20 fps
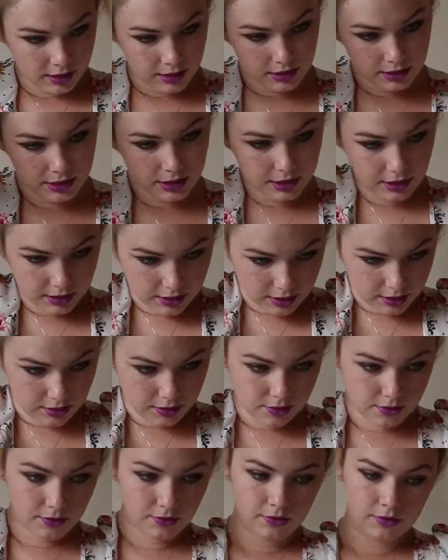
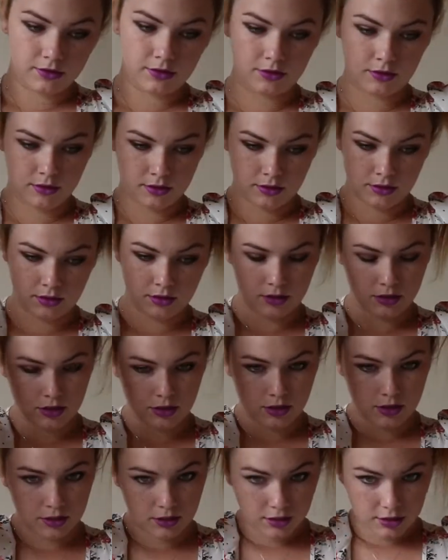2,
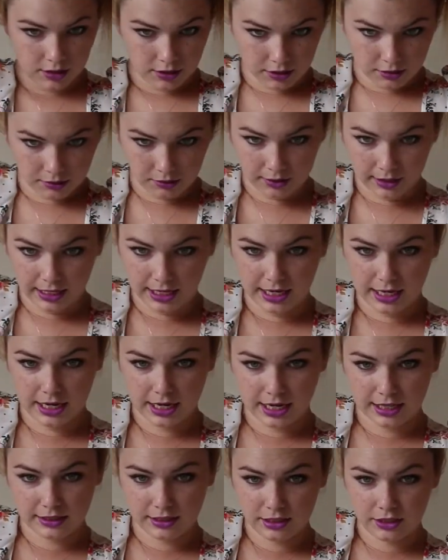3,
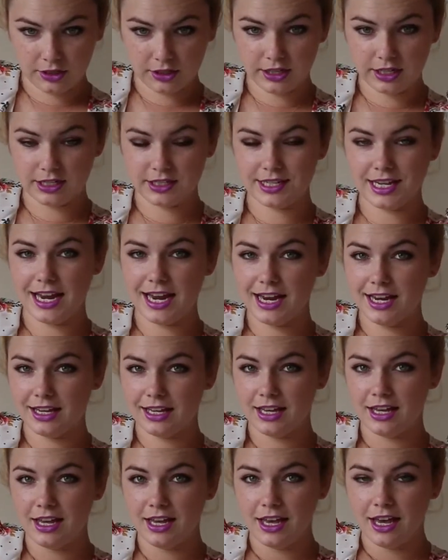and then you're gonna take
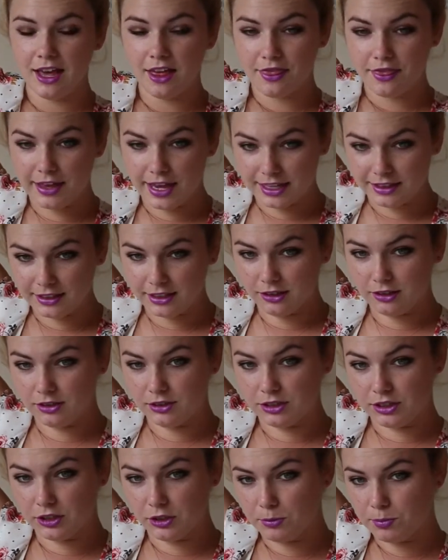that little
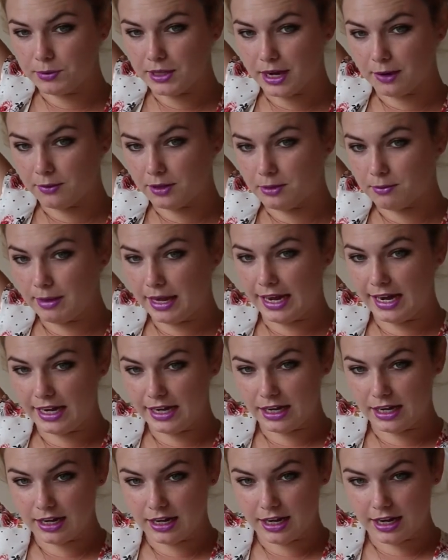loop that we
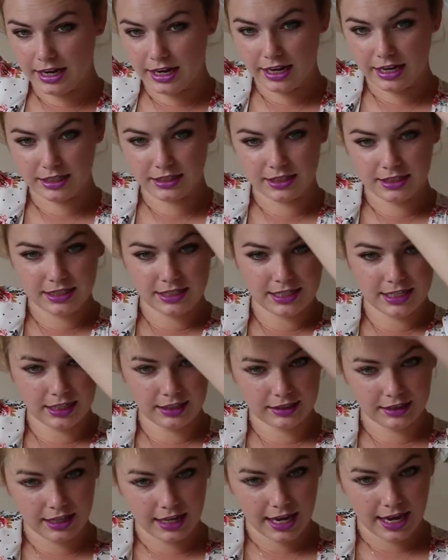made and stick
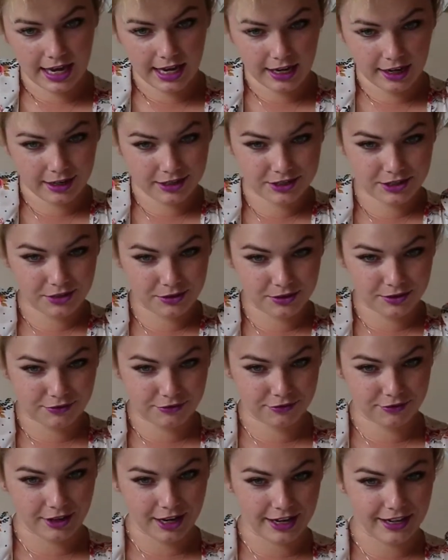the hair to the
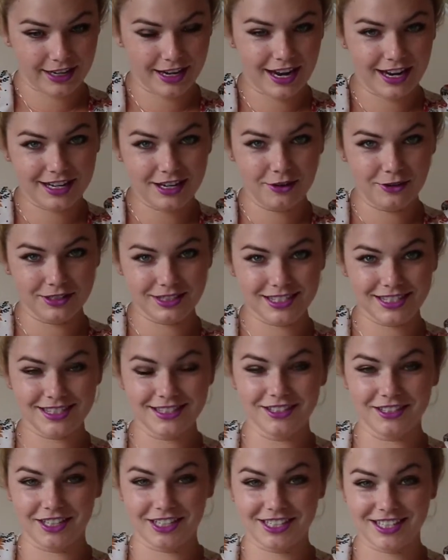front. I know it
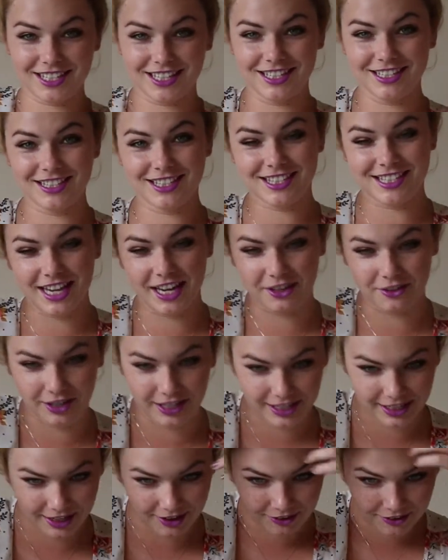looks insane
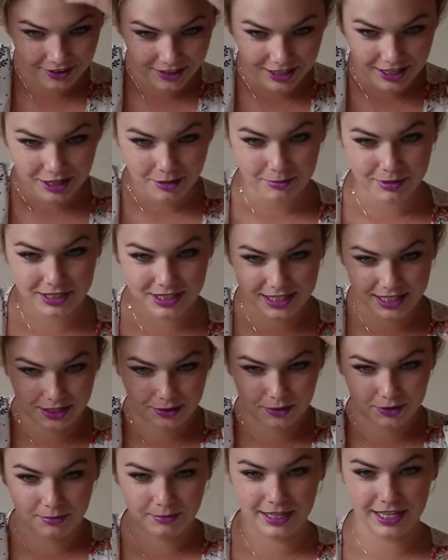right now, but stick
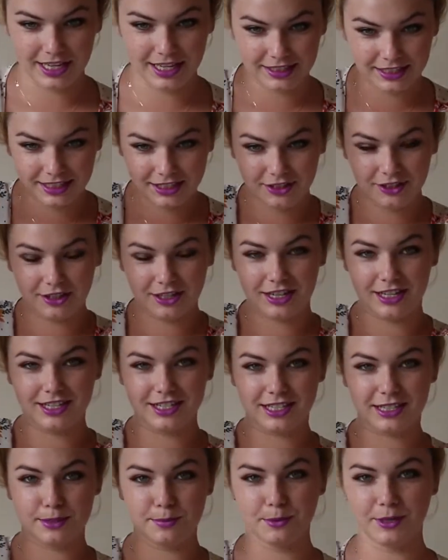with me. And then you're gonna
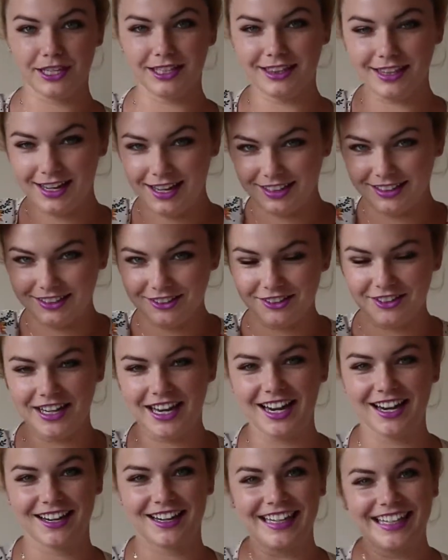split that little
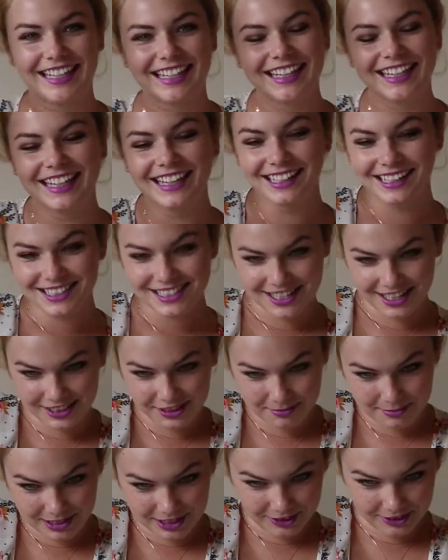hair down
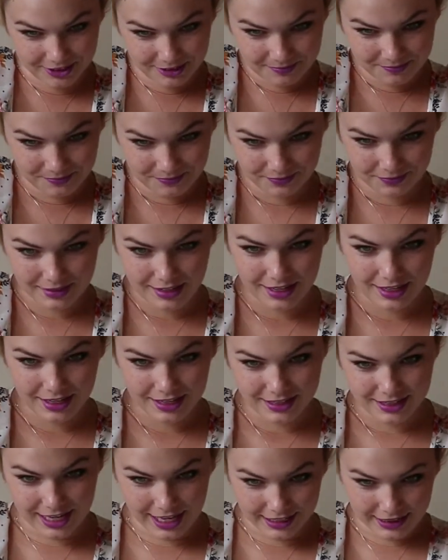the middle,
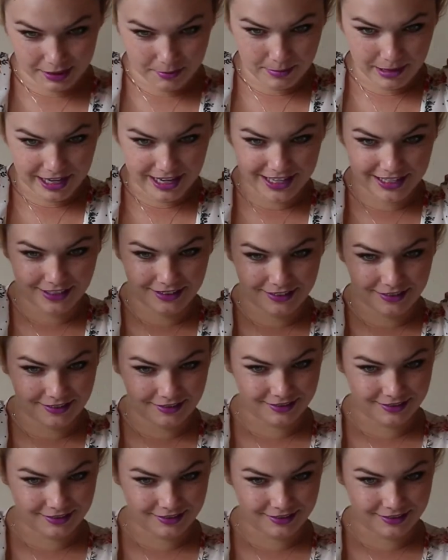take the bun,